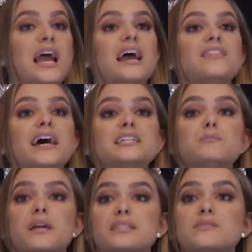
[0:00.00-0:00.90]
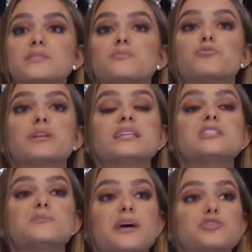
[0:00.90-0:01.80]
And that is because of some really
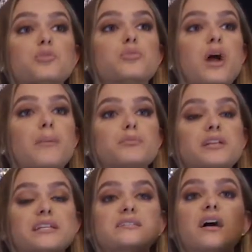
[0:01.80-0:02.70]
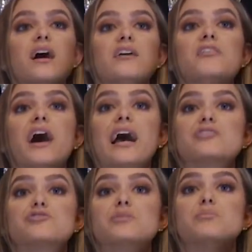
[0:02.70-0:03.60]
special properties of hydrogen